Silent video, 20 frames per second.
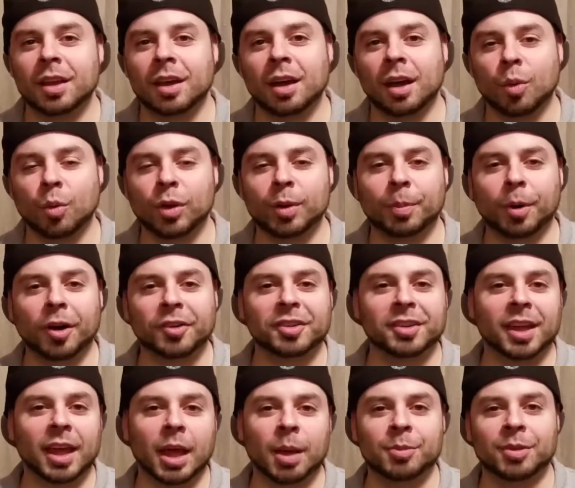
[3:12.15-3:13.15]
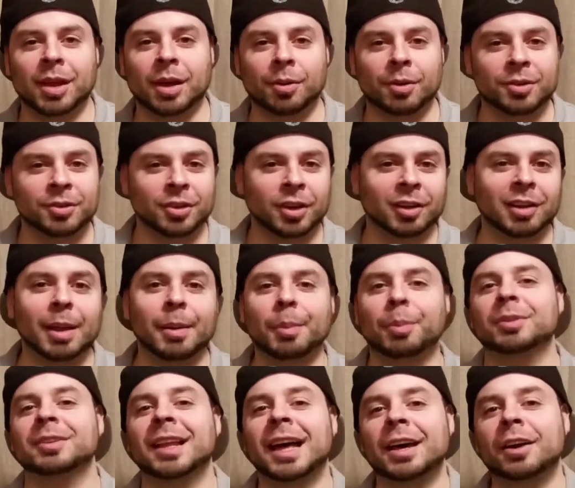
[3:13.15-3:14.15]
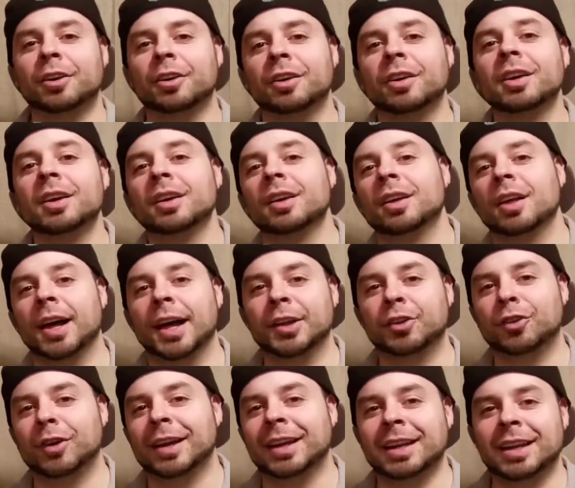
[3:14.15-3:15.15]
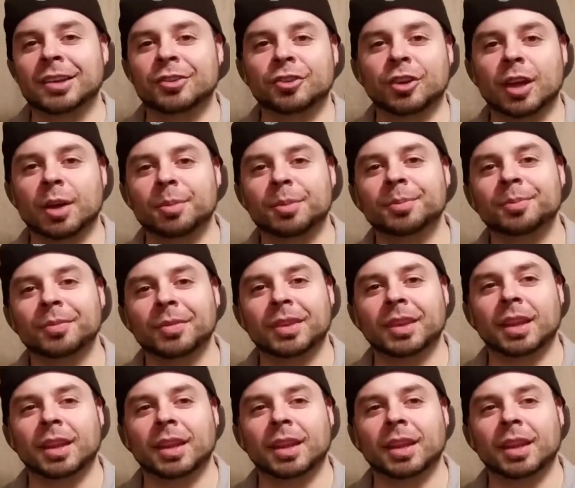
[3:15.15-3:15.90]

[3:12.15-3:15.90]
One of the parts of the games, I was climbing up a ladder, trying to get a gem,